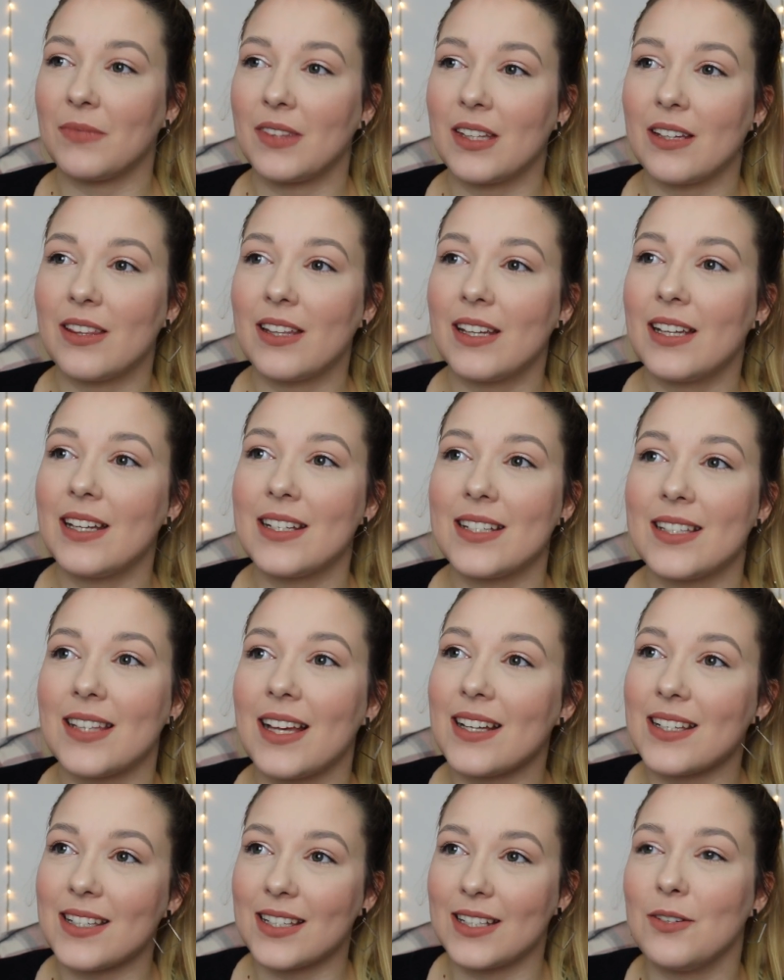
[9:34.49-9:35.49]
the thing is,
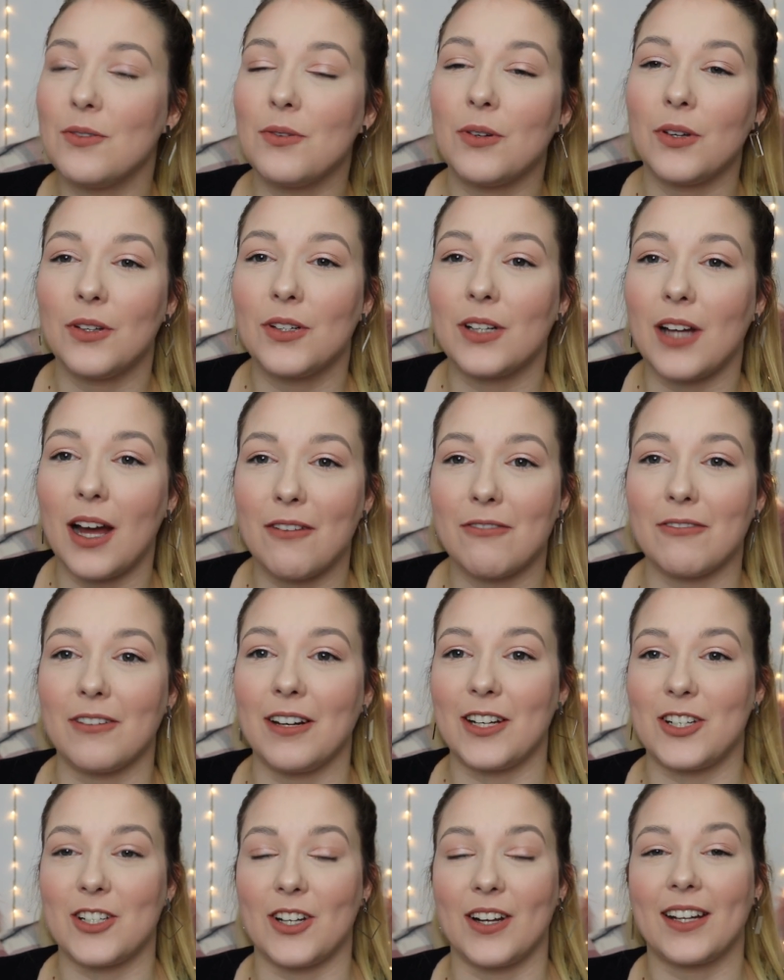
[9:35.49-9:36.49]
that's still good coverage.